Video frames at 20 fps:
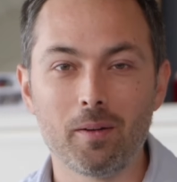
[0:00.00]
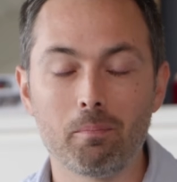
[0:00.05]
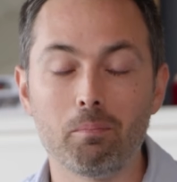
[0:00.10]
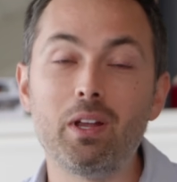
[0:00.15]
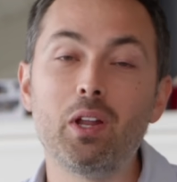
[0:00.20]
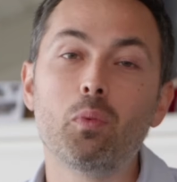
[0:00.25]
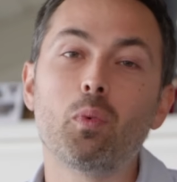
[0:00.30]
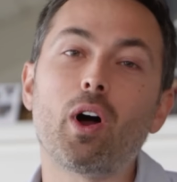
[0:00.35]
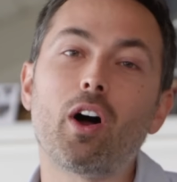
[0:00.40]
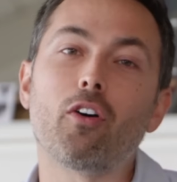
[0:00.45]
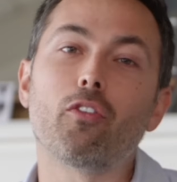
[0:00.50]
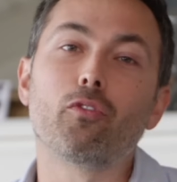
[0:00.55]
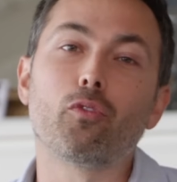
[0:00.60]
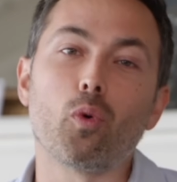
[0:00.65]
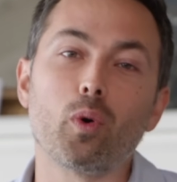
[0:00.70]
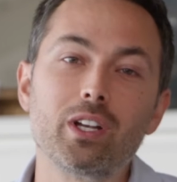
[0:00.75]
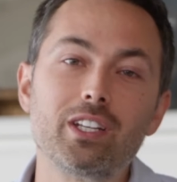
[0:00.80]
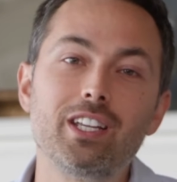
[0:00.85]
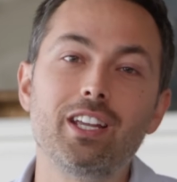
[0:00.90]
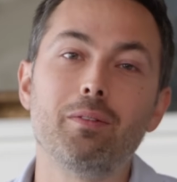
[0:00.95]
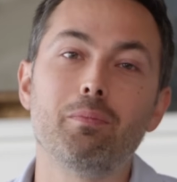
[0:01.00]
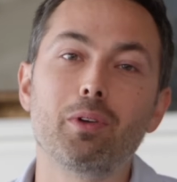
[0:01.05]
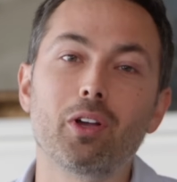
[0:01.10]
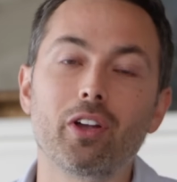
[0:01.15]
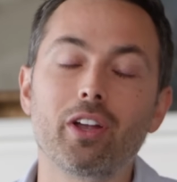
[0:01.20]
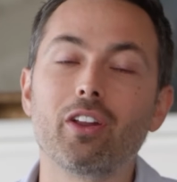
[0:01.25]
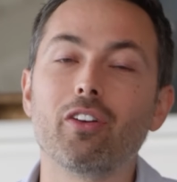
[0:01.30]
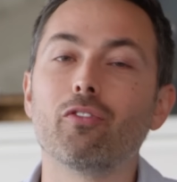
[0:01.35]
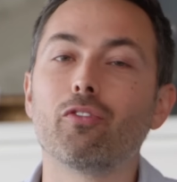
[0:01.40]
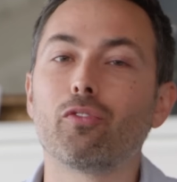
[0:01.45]
Meanwhile, 14
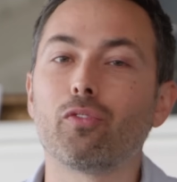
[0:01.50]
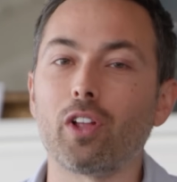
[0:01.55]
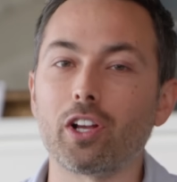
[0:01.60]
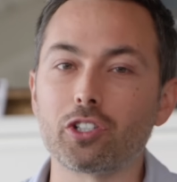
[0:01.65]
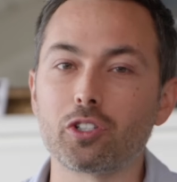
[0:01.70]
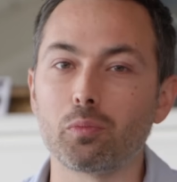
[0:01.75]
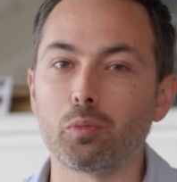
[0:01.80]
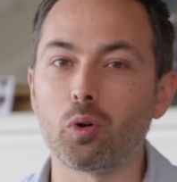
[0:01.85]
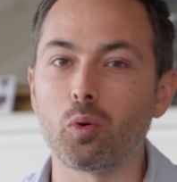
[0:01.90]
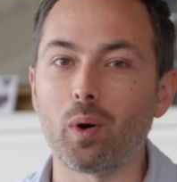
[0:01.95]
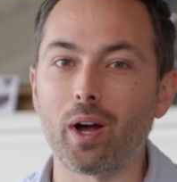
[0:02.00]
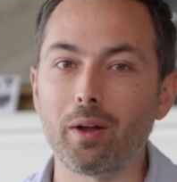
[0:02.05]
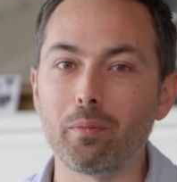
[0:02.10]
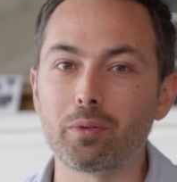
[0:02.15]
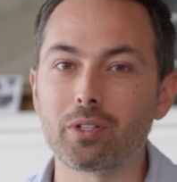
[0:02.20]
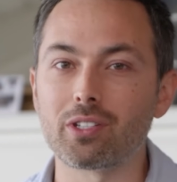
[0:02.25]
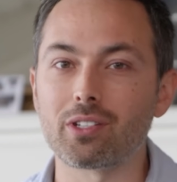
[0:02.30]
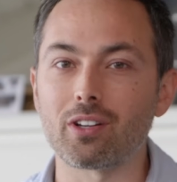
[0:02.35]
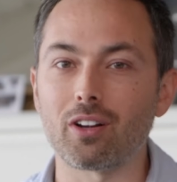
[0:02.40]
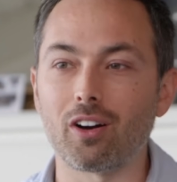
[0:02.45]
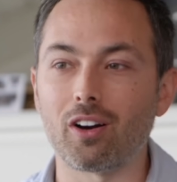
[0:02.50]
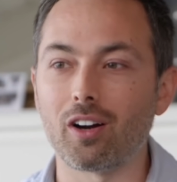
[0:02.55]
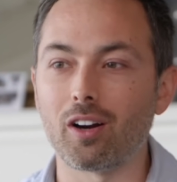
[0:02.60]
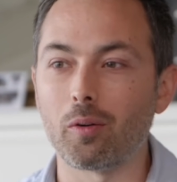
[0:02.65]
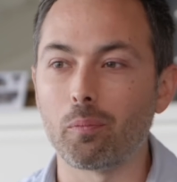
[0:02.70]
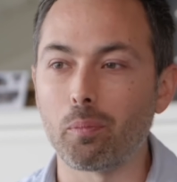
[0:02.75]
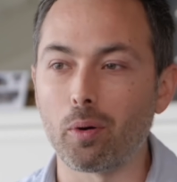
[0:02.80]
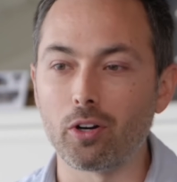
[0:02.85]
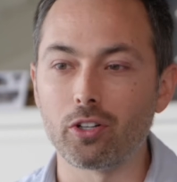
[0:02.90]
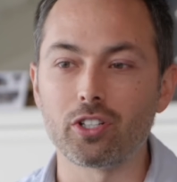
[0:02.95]
million flushable wipes
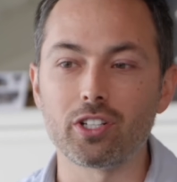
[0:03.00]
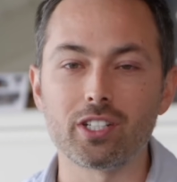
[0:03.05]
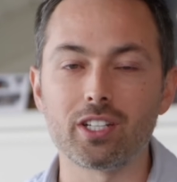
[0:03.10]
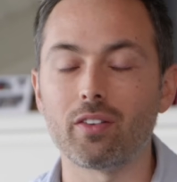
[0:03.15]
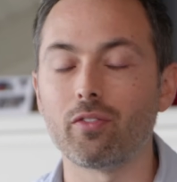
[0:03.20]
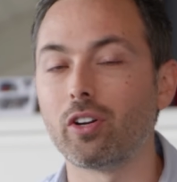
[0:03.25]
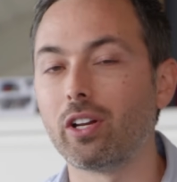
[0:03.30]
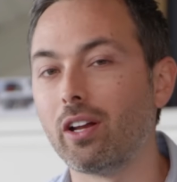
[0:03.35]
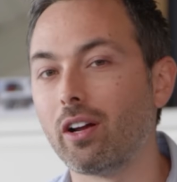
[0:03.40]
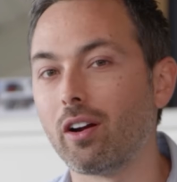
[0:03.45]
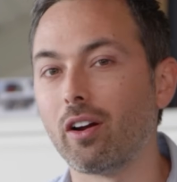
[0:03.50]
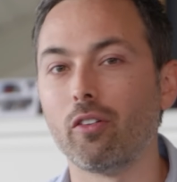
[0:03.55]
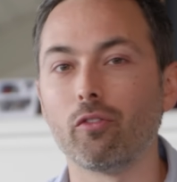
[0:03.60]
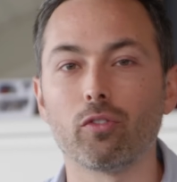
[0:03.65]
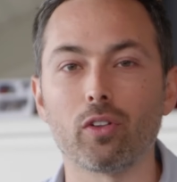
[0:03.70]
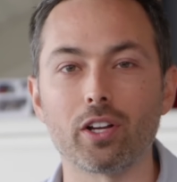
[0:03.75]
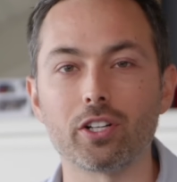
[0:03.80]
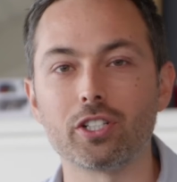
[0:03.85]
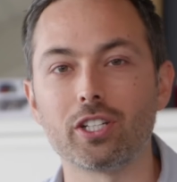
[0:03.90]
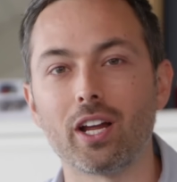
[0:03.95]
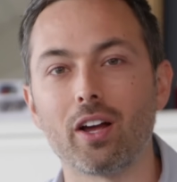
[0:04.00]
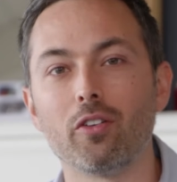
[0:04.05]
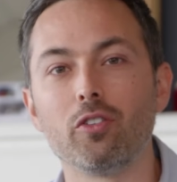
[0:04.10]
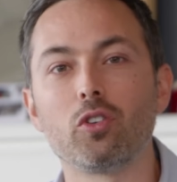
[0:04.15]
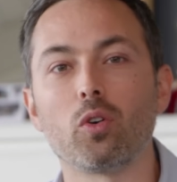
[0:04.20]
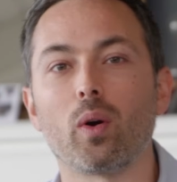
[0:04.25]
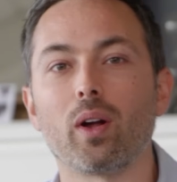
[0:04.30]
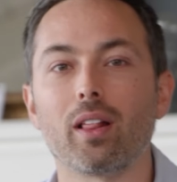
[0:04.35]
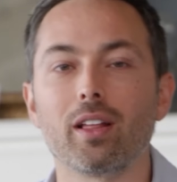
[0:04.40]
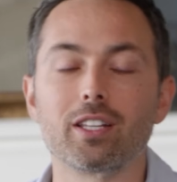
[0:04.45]
are purchased every year and flushed down
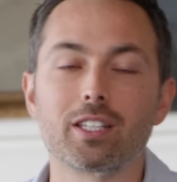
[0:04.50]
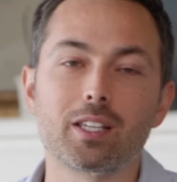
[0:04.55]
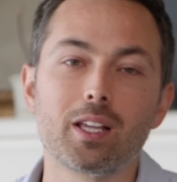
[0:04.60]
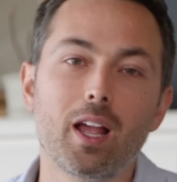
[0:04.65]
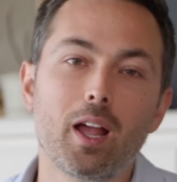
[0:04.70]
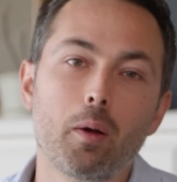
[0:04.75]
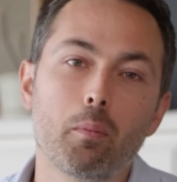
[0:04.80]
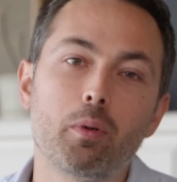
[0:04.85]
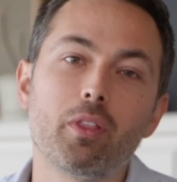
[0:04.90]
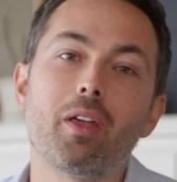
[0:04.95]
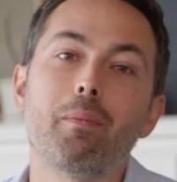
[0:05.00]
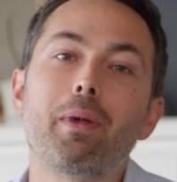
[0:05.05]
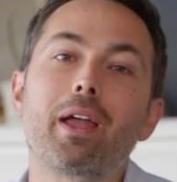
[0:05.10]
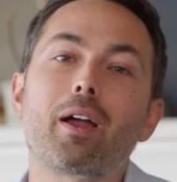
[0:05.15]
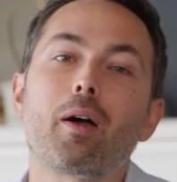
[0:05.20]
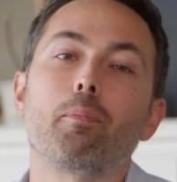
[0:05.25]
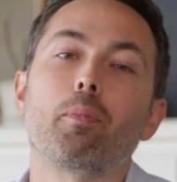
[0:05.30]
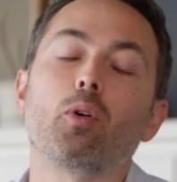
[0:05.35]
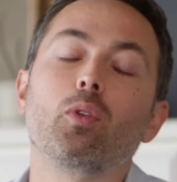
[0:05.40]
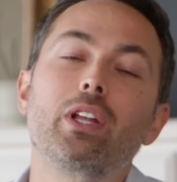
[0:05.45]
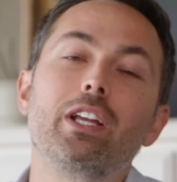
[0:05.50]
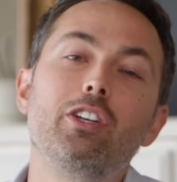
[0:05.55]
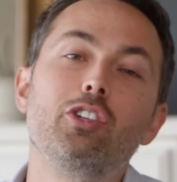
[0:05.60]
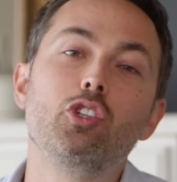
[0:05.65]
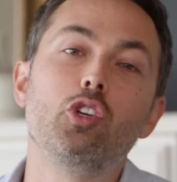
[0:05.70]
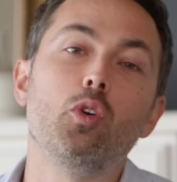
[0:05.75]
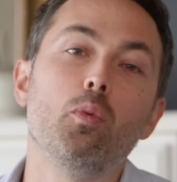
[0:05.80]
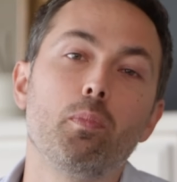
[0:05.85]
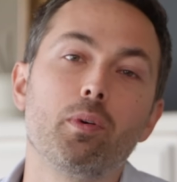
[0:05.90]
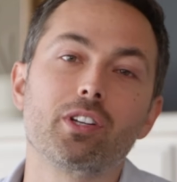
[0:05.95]
toilets, but they make up only
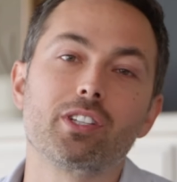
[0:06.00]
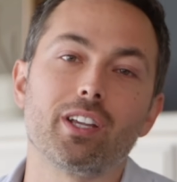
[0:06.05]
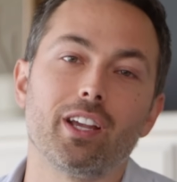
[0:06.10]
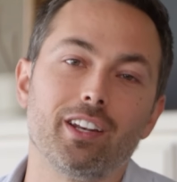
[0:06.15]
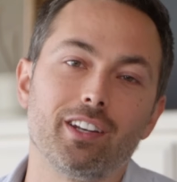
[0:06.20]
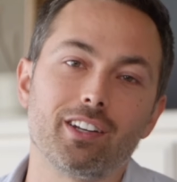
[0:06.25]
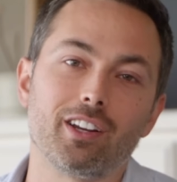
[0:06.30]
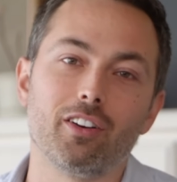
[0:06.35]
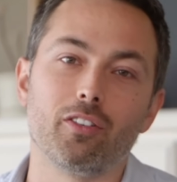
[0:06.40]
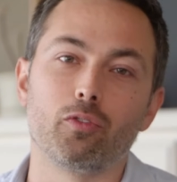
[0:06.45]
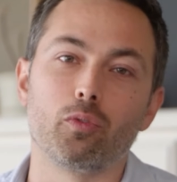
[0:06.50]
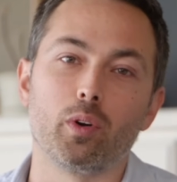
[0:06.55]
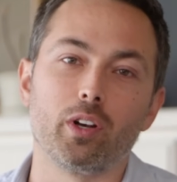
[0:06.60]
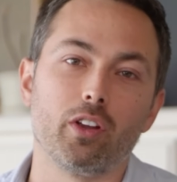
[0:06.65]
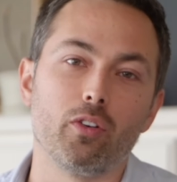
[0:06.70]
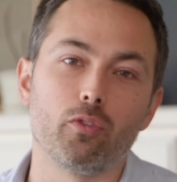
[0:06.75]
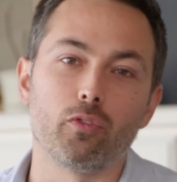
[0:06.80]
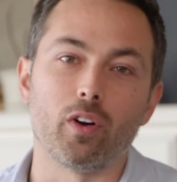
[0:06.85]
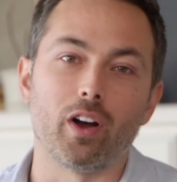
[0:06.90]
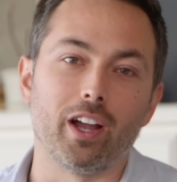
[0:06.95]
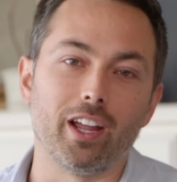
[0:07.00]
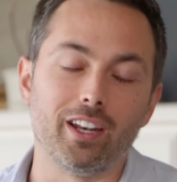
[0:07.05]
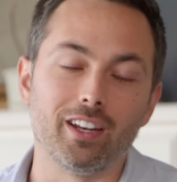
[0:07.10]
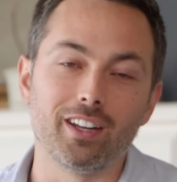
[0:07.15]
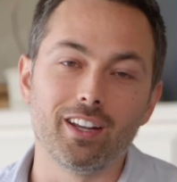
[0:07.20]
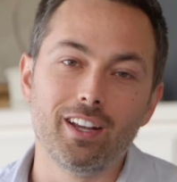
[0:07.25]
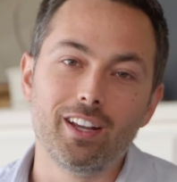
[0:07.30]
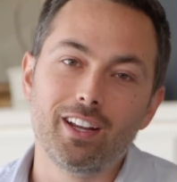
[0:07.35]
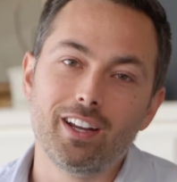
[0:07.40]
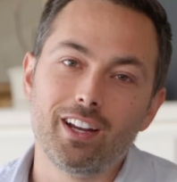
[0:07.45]
2% of what you
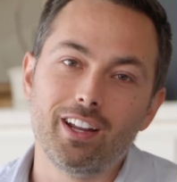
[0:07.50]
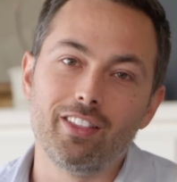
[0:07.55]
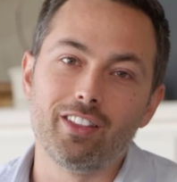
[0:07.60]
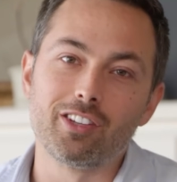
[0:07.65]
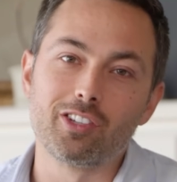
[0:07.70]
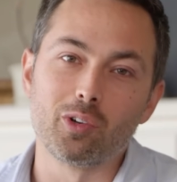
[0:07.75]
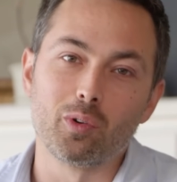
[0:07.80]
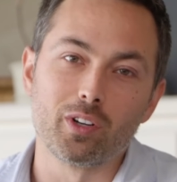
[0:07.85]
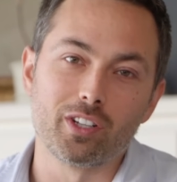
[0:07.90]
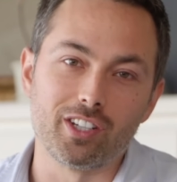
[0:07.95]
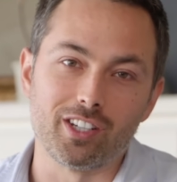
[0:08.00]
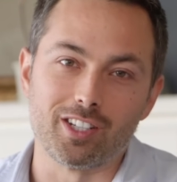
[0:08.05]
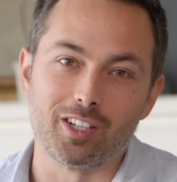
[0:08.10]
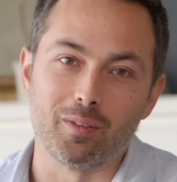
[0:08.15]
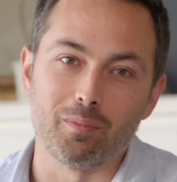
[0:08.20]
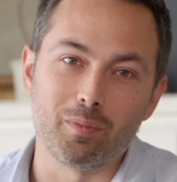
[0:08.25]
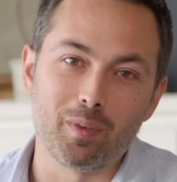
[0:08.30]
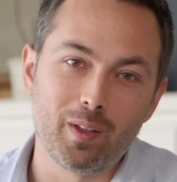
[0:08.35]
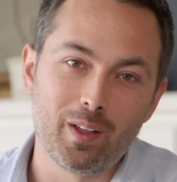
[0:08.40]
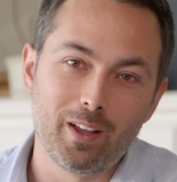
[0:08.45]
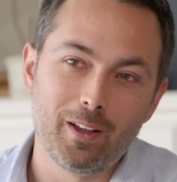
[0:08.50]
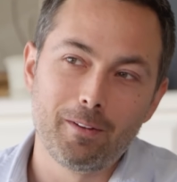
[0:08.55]
find in the sewer system.